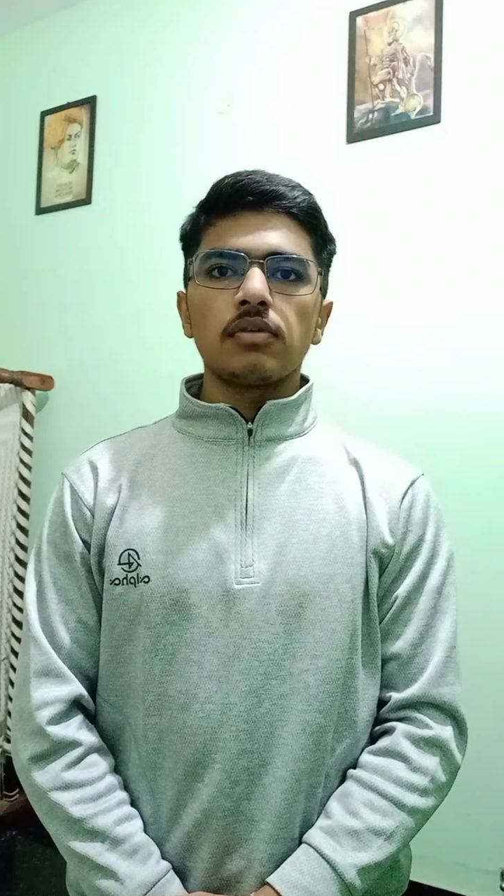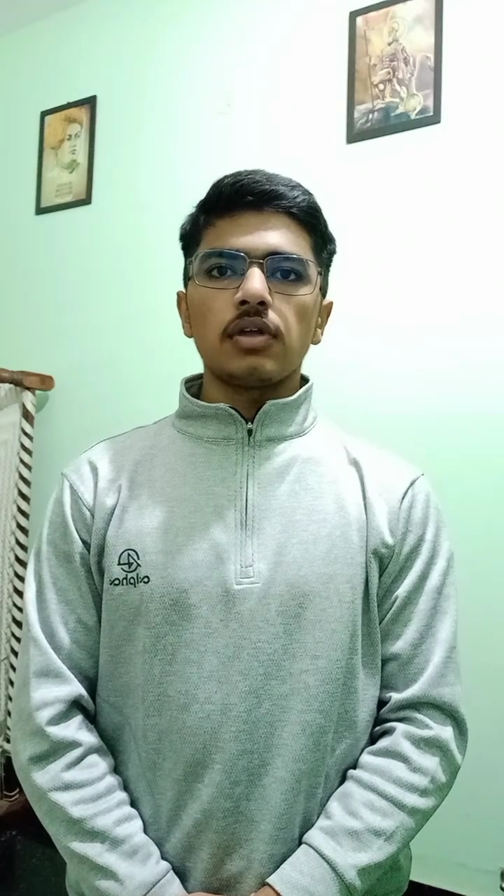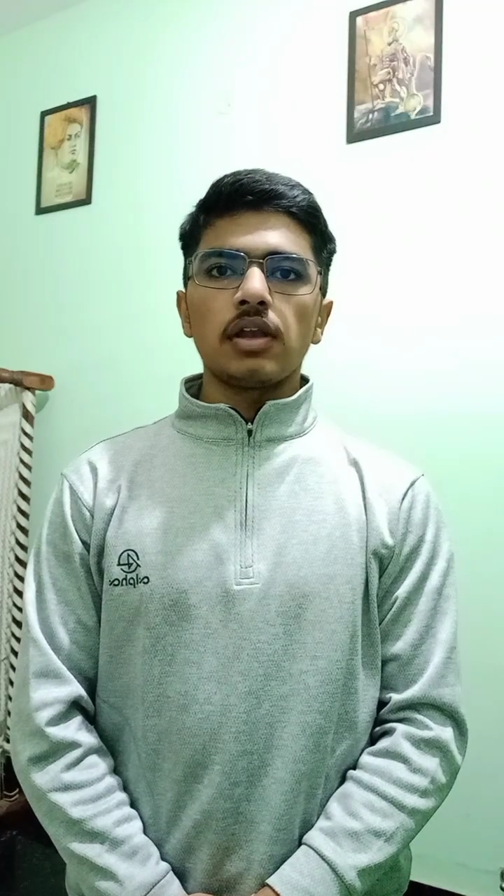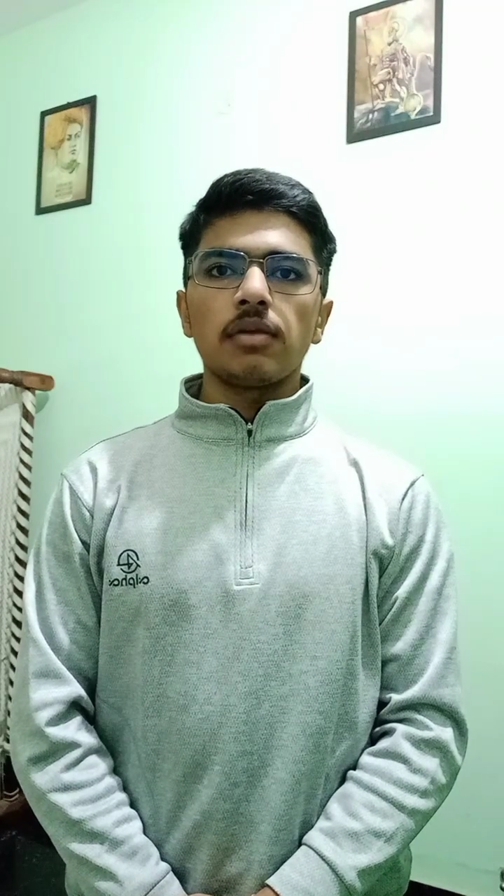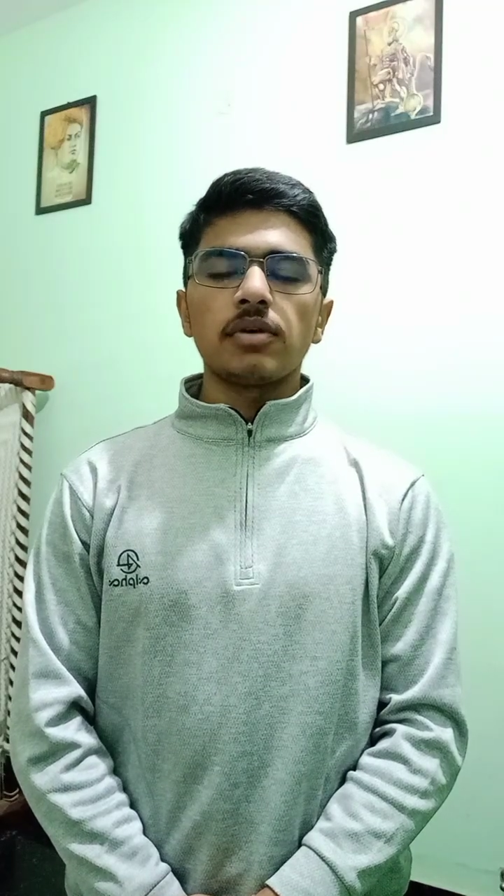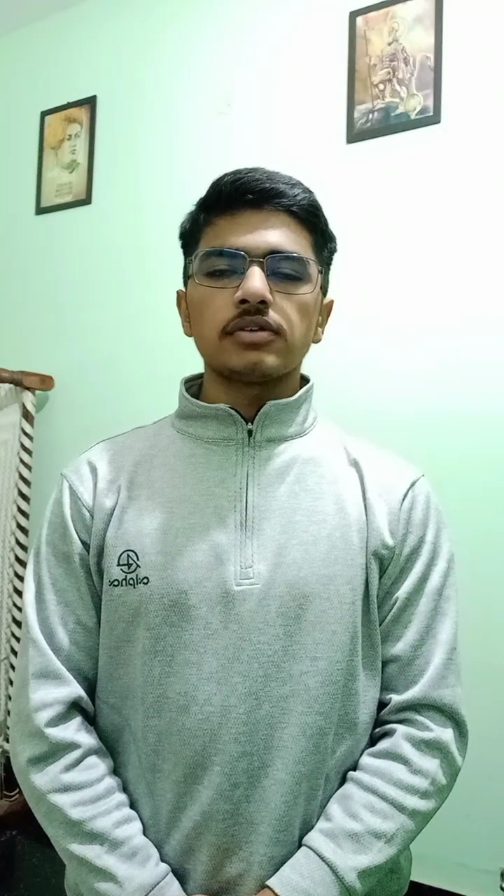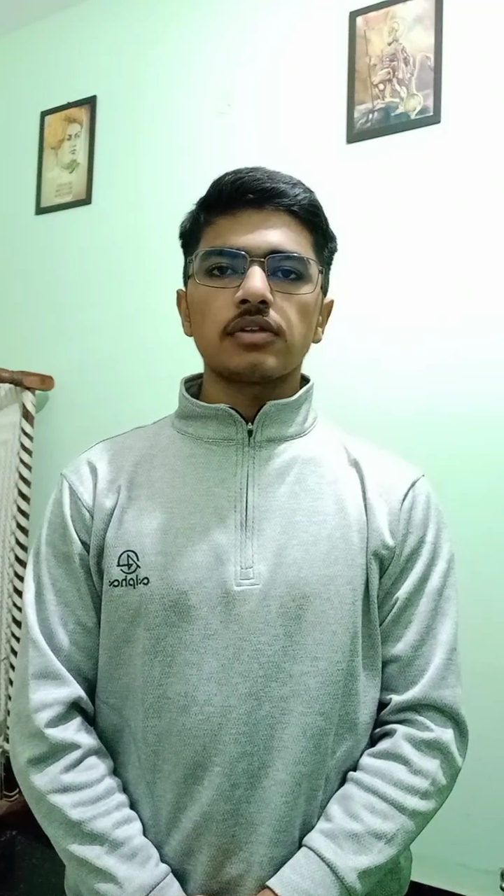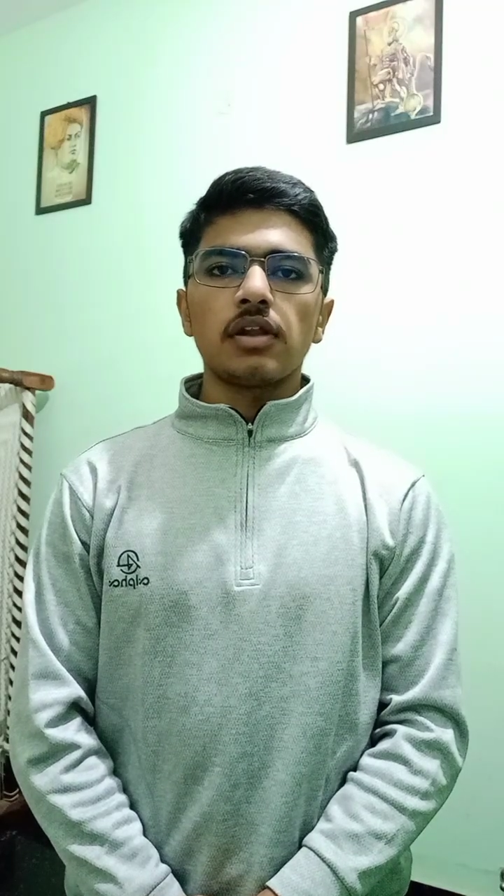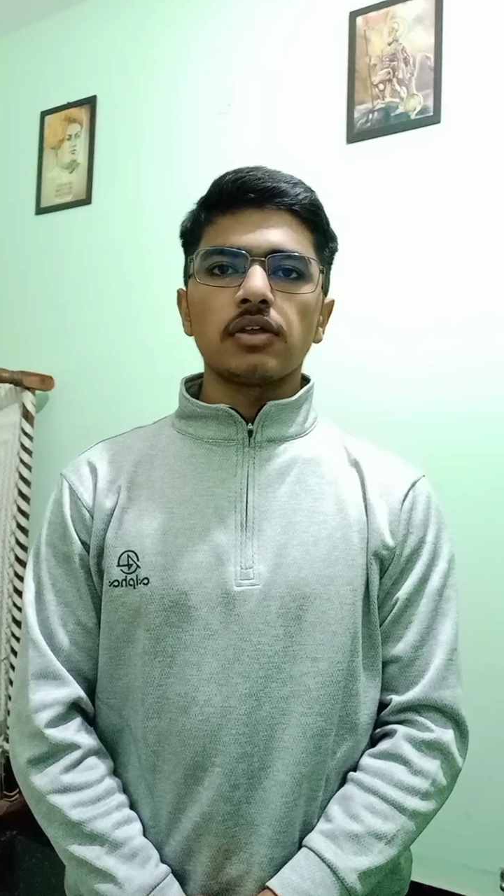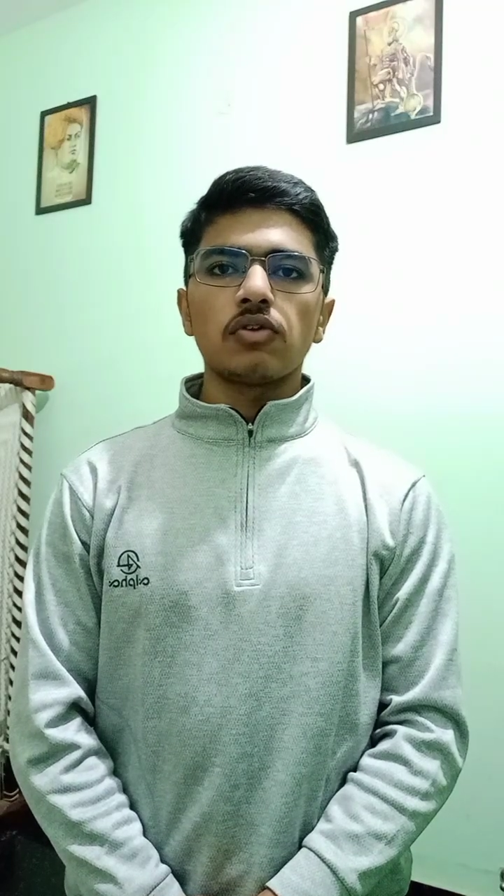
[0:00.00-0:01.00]
elements
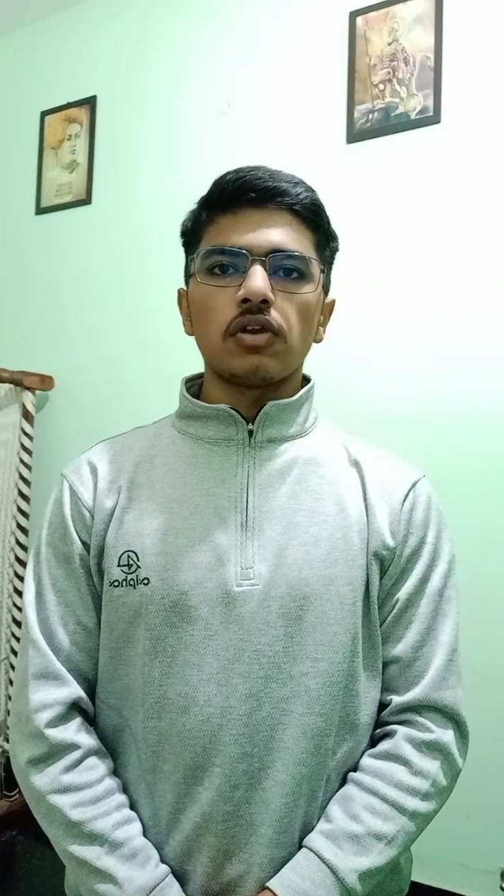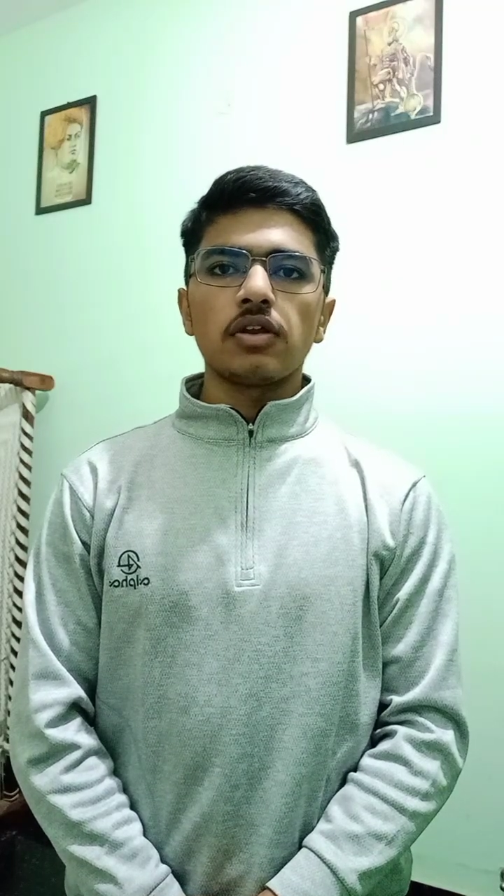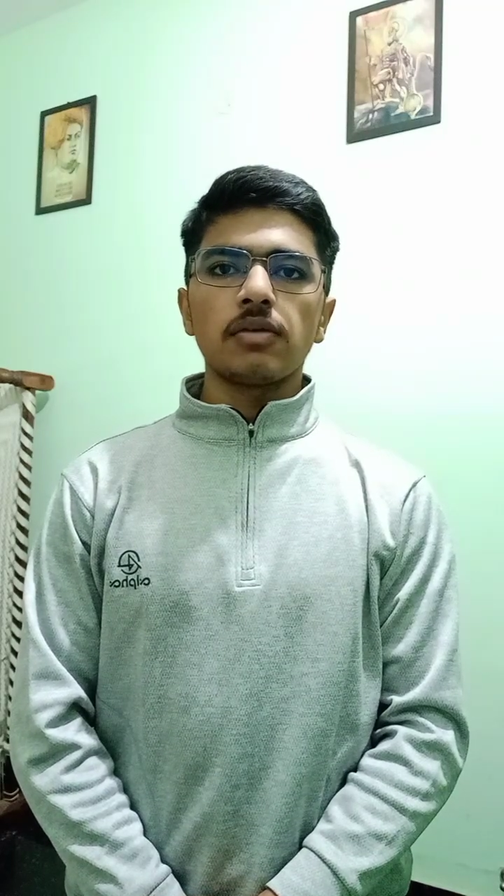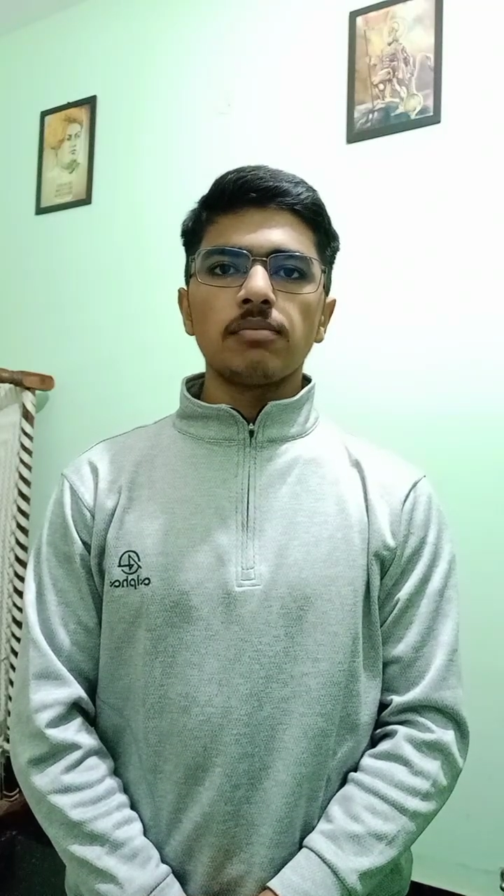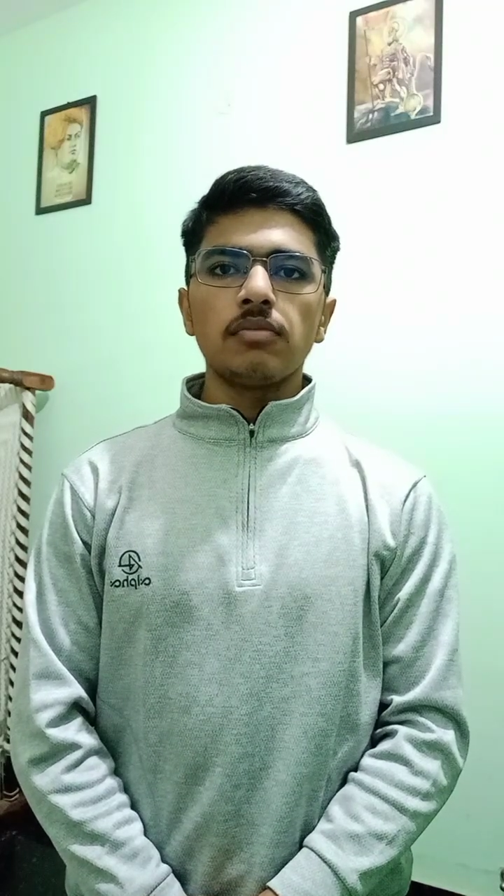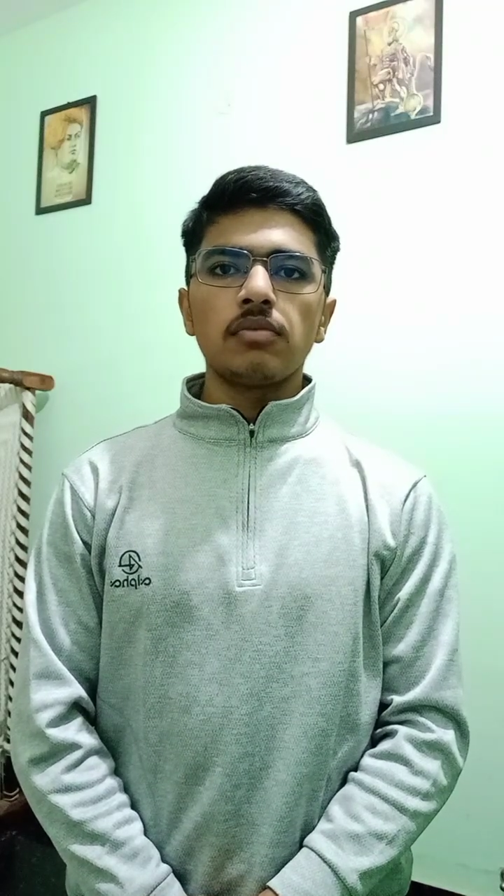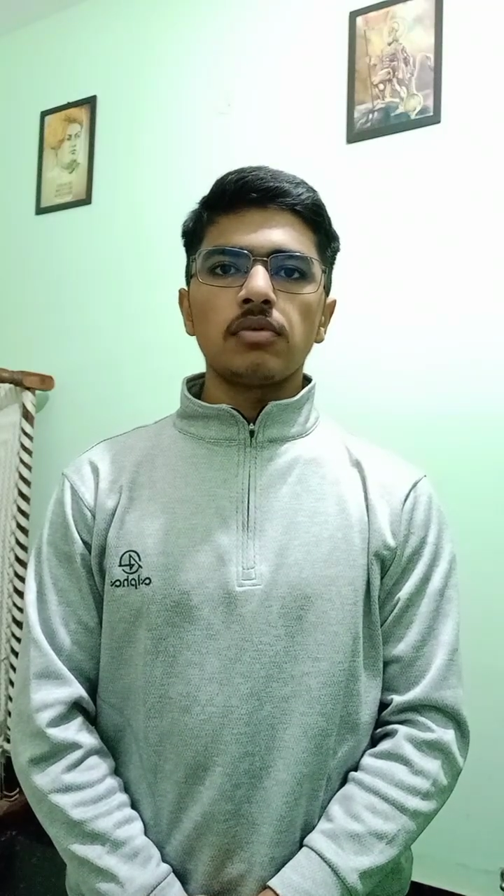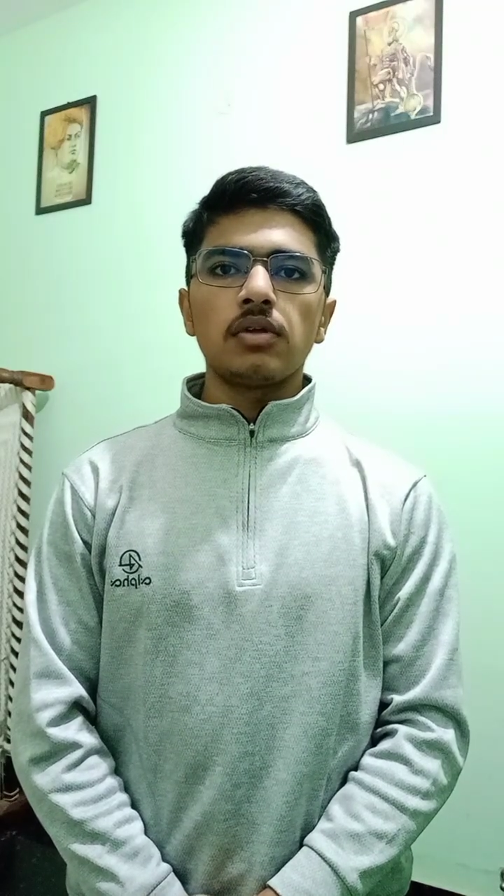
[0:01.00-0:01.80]
like uranium,